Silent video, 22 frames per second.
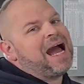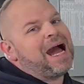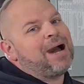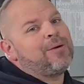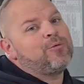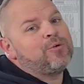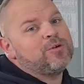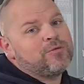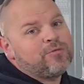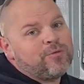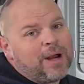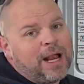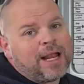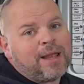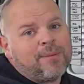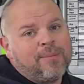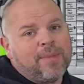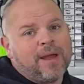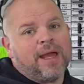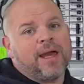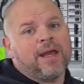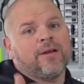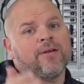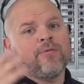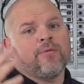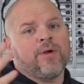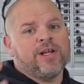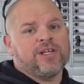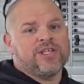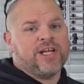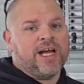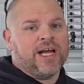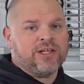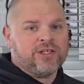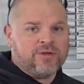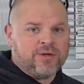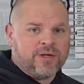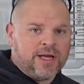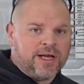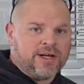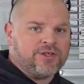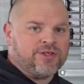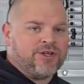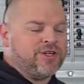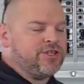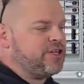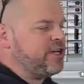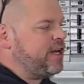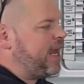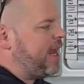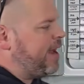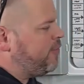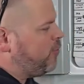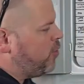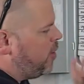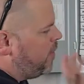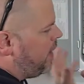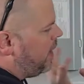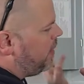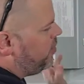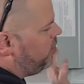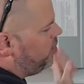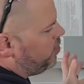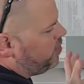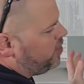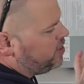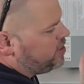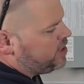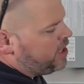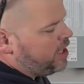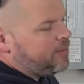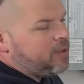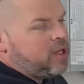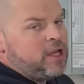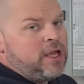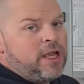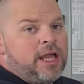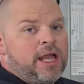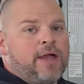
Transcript: I would recommend man, reaching out to an electrician, have them come out and hook this up.